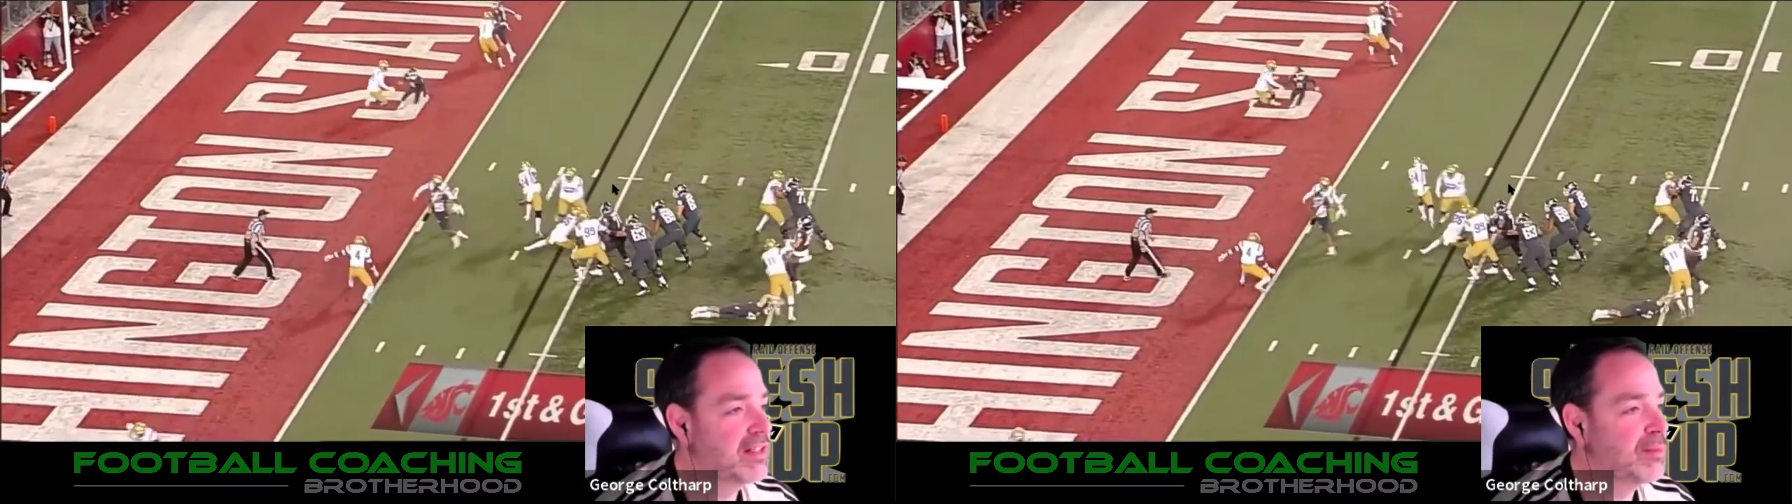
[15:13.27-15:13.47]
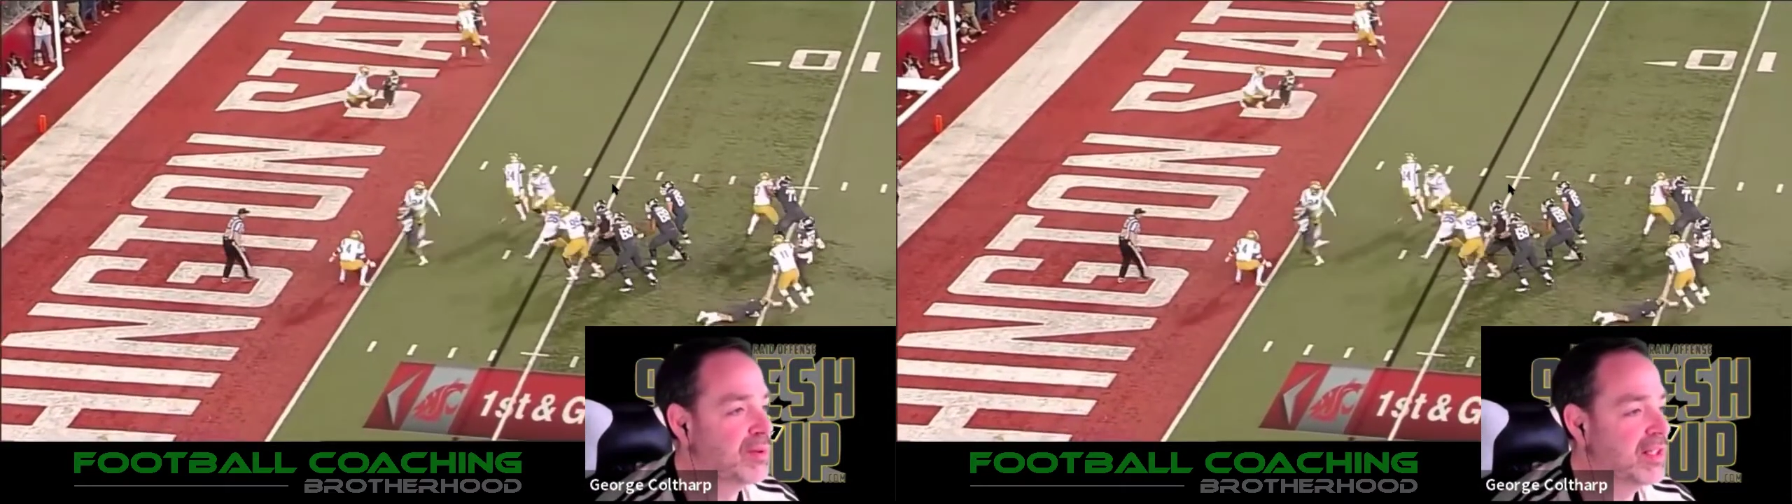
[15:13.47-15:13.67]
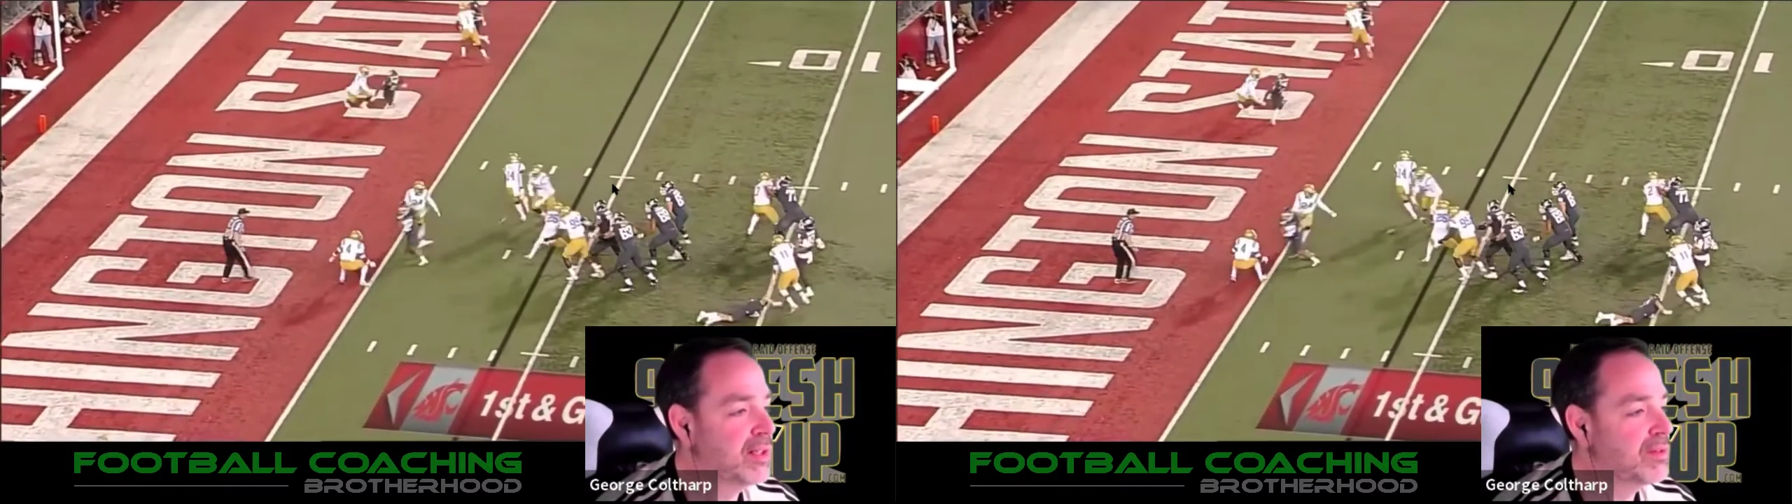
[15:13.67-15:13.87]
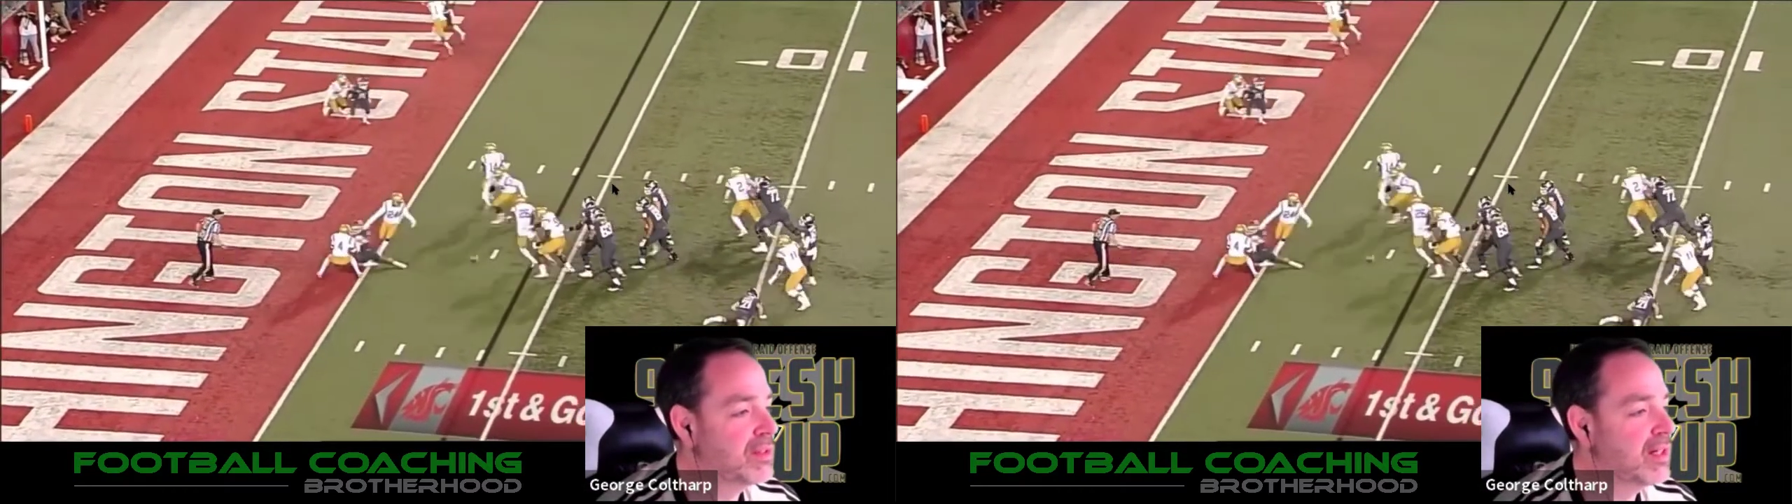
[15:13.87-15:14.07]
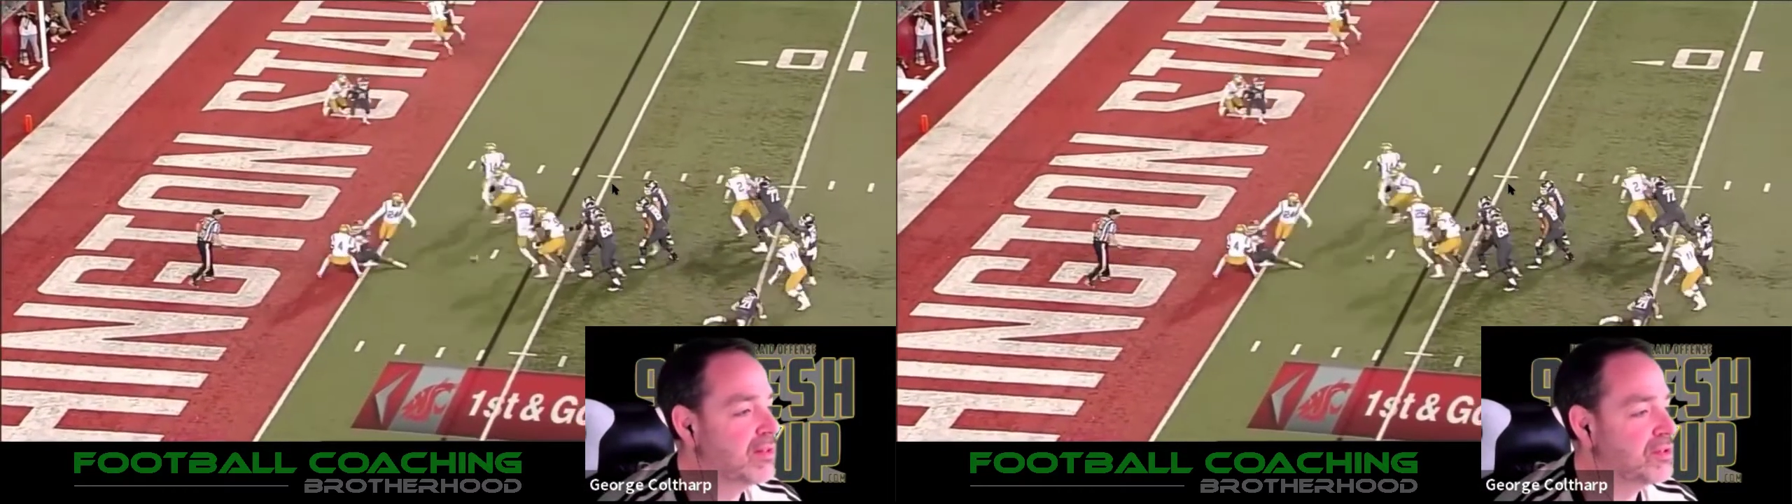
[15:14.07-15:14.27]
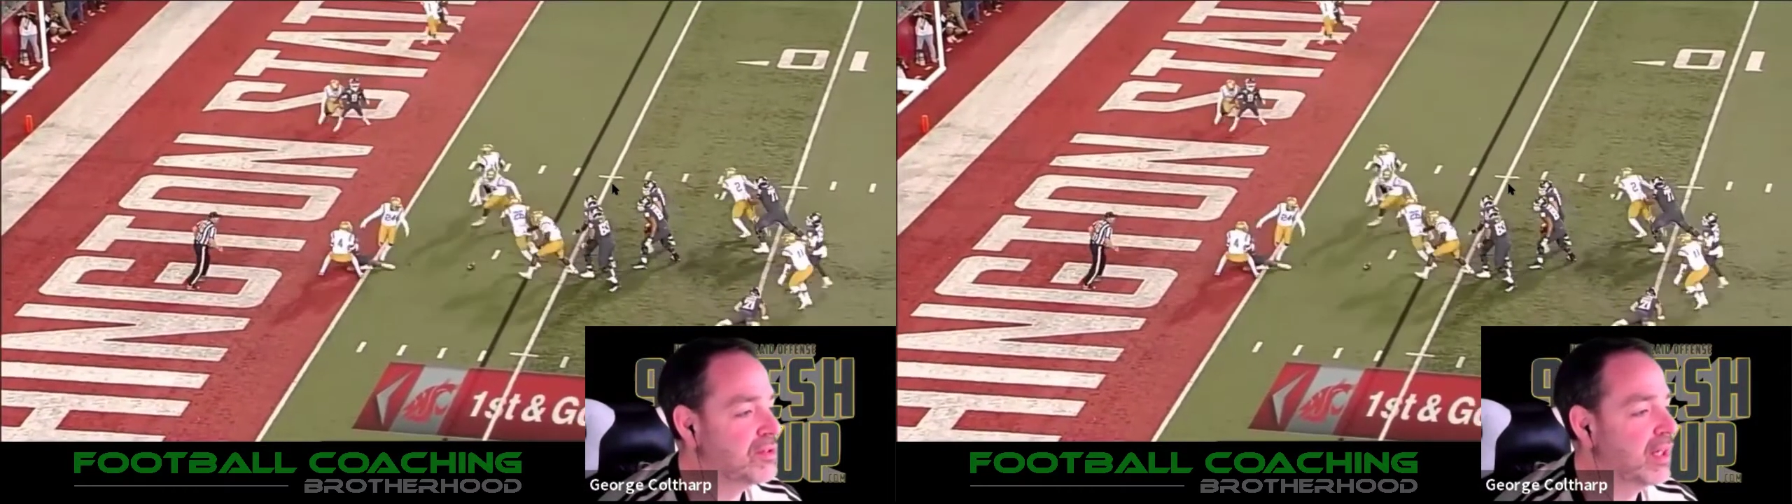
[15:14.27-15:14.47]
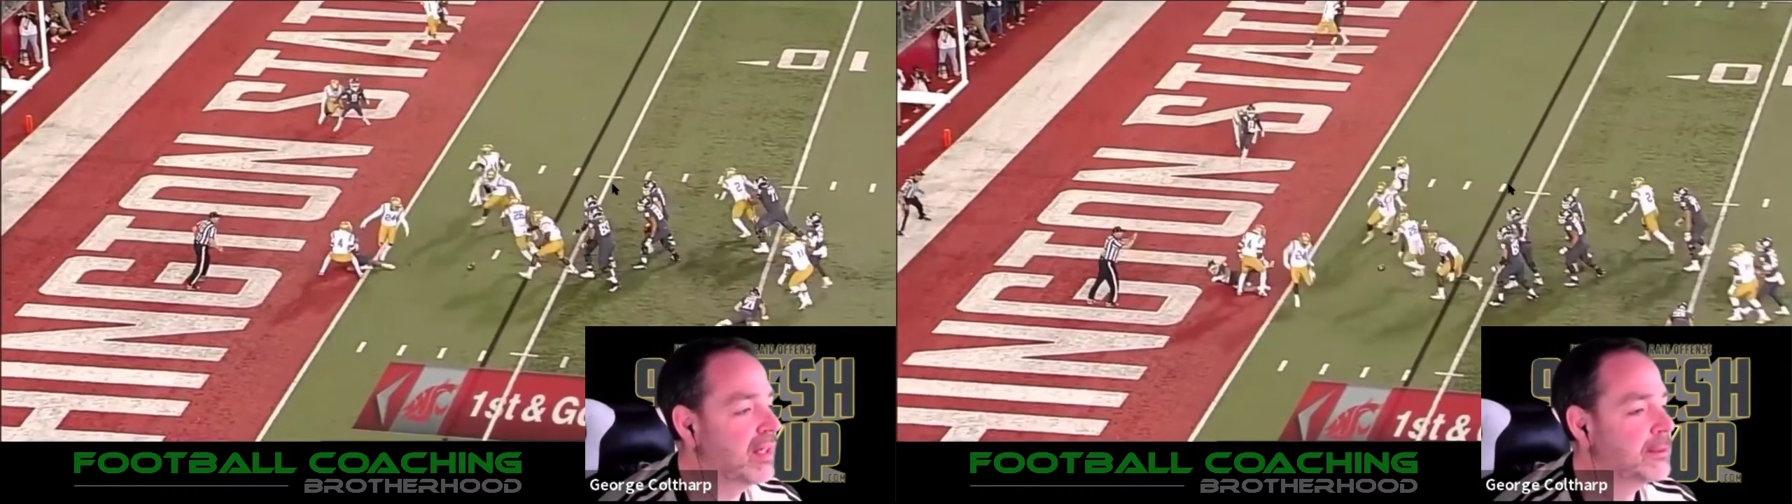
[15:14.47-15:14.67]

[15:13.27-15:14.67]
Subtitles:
double in with the other two guys.